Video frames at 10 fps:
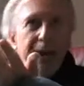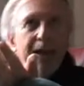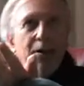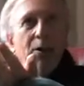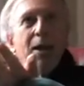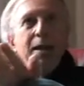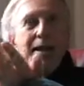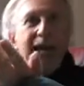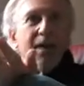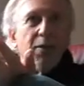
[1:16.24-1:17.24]
Okay. So
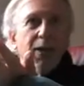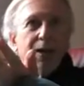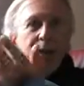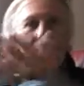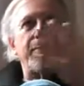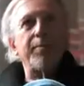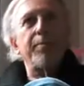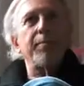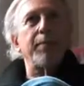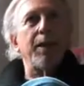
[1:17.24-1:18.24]
we're talking purely
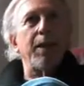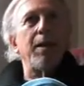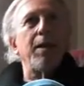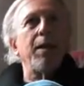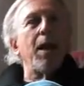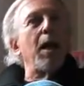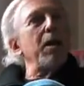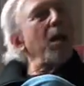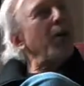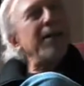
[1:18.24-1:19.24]
theoretical at this
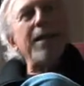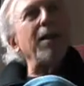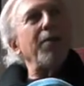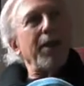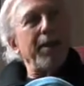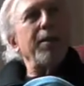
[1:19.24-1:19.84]
point. No, it's not theoretical.